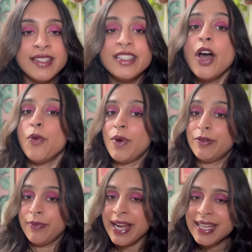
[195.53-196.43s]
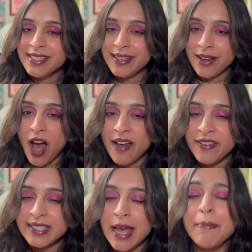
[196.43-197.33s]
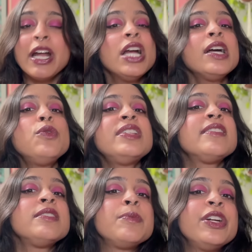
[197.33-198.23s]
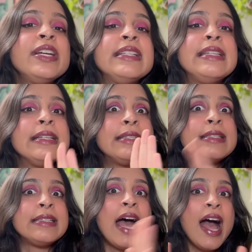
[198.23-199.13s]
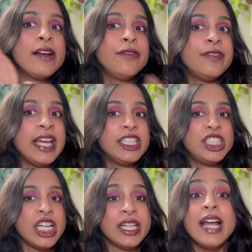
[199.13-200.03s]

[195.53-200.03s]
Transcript: So when Reagan took office, America was experiencing stagflation.